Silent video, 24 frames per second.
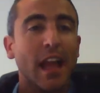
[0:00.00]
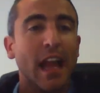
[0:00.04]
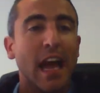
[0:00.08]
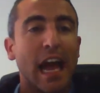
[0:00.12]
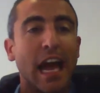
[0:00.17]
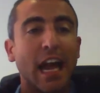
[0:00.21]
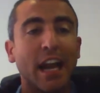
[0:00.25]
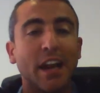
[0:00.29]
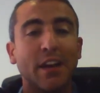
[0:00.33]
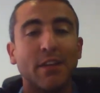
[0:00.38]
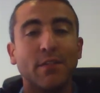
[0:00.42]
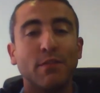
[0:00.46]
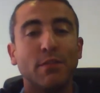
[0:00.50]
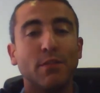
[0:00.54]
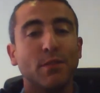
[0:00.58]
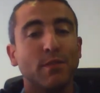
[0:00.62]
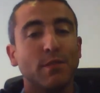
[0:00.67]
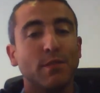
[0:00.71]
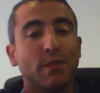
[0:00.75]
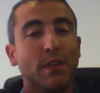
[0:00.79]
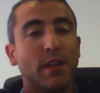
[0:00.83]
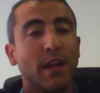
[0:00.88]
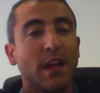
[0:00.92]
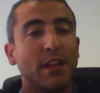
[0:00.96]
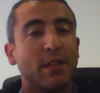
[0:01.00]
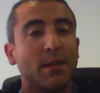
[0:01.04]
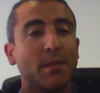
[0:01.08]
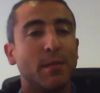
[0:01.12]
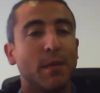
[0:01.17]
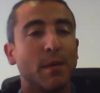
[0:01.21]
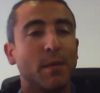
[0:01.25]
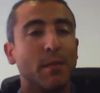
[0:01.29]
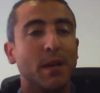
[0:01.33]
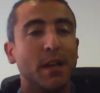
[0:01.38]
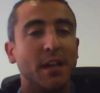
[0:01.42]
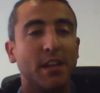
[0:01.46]
And at the
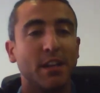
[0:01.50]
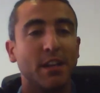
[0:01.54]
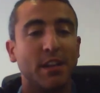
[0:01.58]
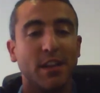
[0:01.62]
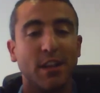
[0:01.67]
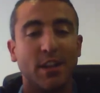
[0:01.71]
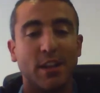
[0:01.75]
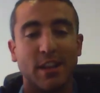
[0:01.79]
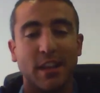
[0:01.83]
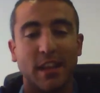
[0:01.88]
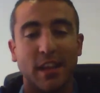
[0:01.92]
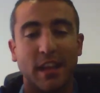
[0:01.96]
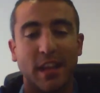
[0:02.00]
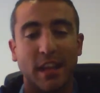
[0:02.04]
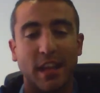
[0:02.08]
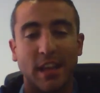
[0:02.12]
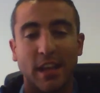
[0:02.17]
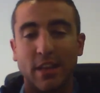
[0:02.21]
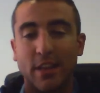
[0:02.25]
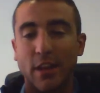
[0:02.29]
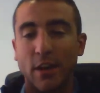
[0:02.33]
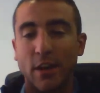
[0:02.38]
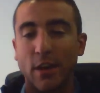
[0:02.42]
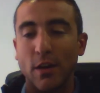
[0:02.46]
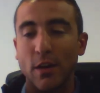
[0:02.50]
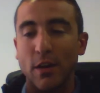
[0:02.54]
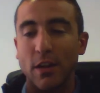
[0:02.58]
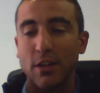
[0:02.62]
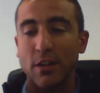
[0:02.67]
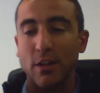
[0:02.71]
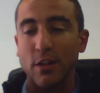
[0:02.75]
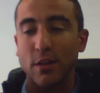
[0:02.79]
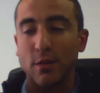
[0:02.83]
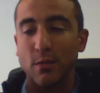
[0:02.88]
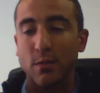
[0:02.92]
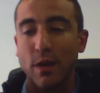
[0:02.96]
moment, it is the only
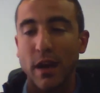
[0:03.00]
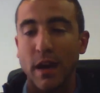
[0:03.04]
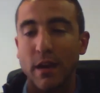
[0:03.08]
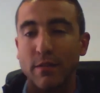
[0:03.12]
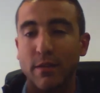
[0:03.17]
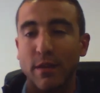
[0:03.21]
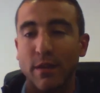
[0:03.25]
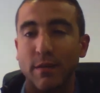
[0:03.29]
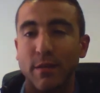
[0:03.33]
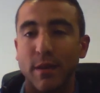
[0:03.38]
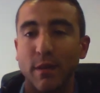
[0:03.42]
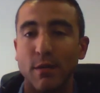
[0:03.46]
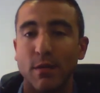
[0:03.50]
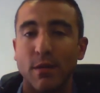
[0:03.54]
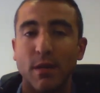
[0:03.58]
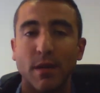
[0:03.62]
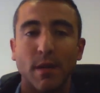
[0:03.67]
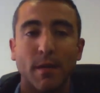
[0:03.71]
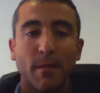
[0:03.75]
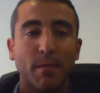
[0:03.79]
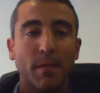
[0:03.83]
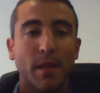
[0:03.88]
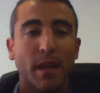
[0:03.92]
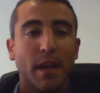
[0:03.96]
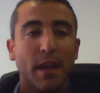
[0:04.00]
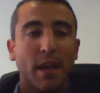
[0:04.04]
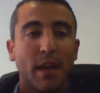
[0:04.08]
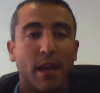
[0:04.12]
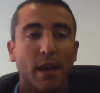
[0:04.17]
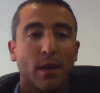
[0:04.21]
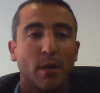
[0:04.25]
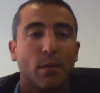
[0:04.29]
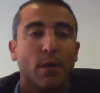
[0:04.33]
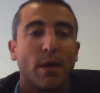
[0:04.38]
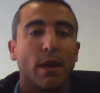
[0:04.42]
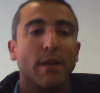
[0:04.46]
source we have received.
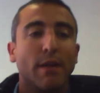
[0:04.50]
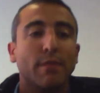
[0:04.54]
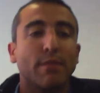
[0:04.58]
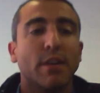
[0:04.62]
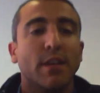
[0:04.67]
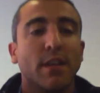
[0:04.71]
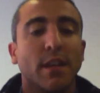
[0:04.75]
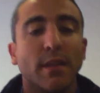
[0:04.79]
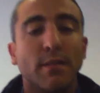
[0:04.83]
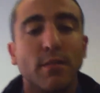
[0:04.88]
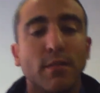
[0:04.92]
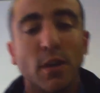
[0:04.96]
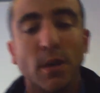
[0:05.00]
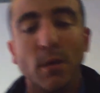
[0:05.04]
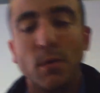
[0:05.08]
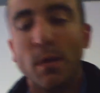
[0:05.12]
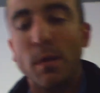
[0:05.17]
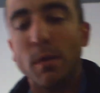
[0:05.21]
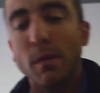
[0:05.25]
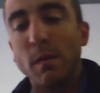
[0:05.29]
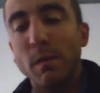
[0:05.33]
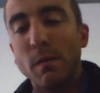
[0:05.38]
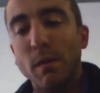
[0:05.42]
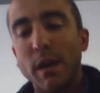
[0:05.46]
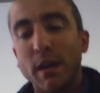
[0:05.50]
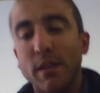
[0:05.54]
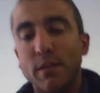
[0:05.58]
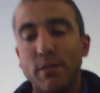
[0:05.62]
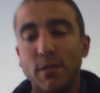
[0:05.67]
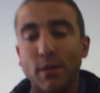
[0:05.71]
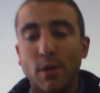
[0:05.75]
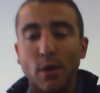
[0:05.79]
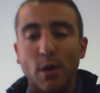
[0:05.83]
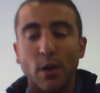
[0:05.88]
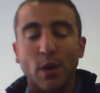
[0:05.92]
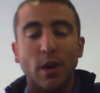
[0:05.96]
So we will wait
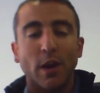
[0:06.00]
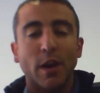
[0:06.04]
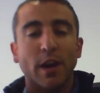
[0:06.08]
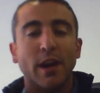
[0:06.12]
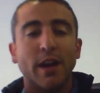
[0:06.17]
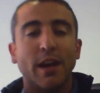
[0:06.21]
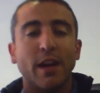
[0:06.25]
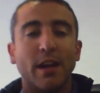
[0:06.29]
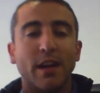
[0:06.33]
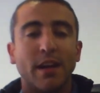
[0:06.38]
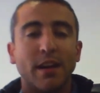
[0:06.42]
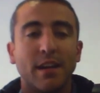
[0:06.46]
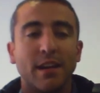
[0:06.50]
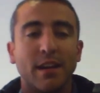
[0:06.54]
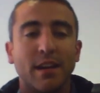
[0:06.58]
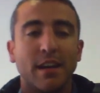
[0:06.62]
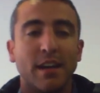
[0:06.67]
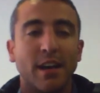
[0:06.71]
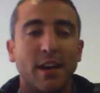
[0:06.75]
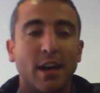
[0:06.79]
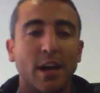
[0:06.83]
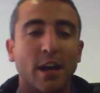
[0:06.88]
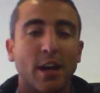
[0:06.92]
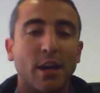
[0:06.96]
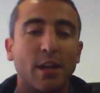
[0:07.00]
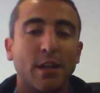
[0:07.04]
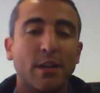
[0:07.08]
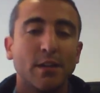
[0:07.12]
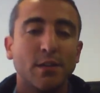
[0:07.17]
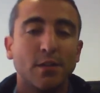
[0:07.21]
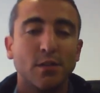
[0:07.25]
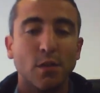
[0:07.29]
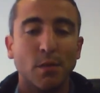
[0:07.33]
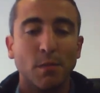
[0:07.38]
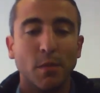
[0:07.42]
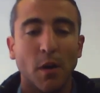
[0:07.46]
for
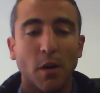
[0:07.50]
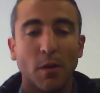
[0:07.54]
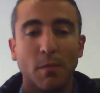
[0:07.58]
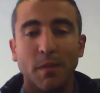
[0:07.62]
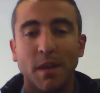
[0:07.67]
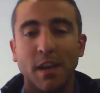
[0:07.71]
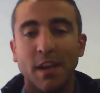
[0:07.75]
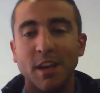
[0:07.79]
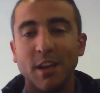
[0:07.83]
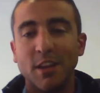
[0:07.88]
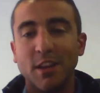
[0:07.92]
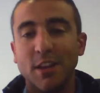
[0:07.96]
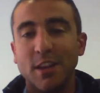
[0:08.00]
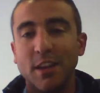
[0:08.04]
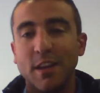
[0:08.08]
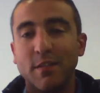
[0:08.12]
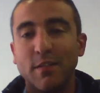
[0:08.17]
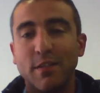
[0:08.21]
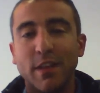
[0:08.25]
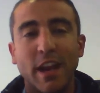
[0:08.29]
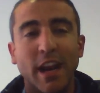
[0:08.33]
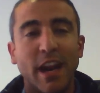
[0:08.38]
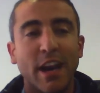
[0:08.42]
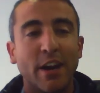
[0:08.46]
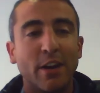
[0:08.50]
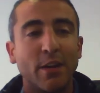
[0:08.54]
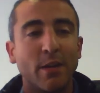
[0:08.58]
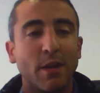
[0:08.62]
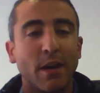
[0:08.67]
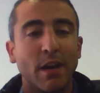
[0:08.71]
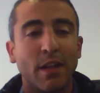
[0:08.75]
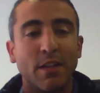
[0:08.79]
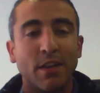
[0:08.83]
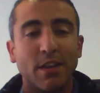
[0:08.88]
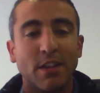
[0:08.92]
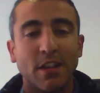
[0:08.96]
2 more minutes. If there are no
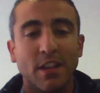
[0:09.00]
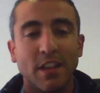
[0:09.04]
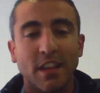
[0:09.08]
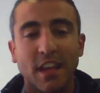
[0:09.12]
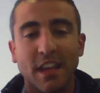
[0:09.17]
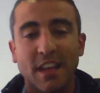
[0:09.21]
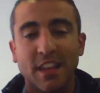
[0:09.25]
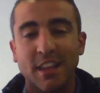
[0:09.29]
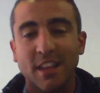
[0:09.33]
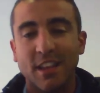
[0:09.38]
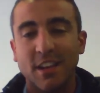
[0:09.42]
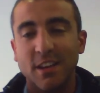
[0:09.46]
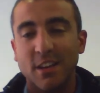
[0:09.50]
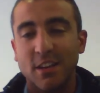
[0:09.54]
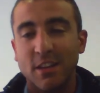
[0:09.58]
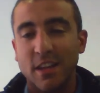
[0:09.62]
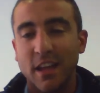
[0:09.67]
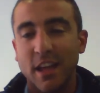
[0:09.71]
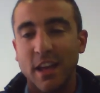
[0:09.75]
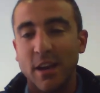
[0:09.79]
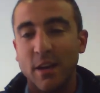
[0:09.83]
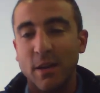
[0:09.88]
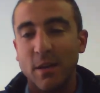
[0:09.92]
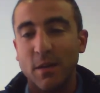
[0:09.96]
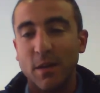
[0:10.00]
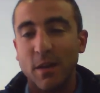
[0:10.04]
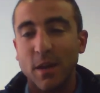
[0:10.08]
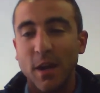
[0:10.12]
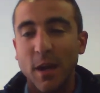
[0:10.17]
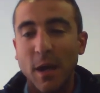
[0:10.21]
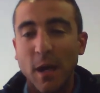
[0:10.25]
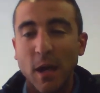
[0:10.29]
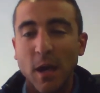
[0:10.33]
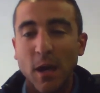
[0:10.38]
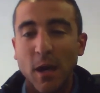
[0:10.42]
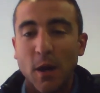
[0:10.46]
other suggestions, then
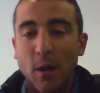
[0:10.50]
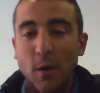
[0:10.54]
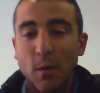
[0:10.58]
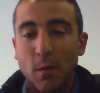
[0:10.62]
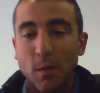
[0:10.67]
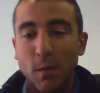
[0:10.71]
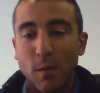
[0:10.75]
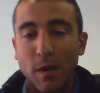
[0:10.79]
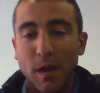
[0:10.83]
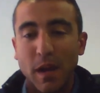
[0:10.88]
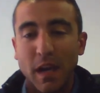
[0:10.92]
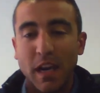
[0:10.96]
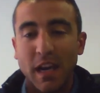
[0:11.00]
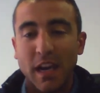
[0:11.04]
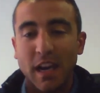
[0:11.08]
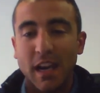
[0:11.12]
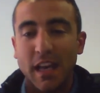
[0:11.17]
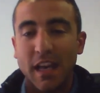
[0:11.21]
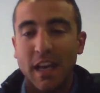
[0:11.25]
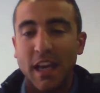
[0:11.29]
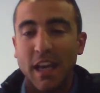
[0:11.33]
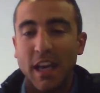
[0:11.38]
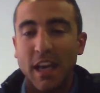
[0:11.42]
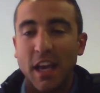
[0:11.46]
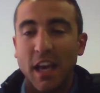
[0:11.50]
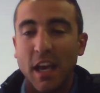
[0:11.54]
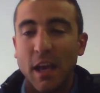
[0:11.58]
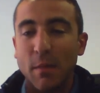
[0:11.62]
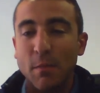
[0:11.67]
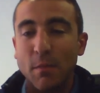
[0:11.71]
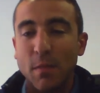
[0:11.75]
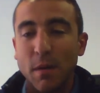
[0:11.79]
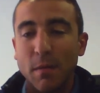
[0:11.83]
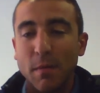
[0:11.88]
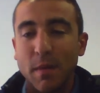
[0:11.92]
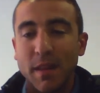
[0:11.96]
we will
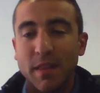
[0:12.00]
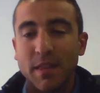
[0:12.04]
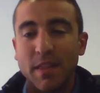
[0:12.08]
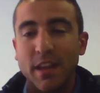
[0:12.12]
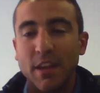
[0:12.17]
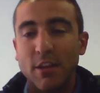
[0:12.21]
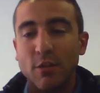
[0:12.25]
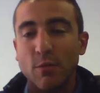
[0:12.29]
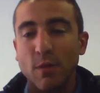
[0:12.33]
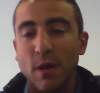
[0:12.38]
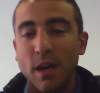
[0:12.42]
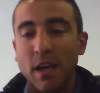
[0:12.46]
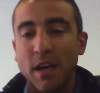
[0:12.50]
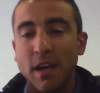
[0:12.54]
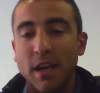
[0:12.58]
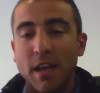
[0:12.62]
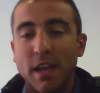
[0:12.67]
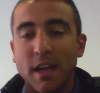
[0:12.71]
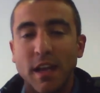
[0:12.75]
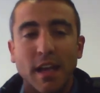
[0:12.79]
implement this one.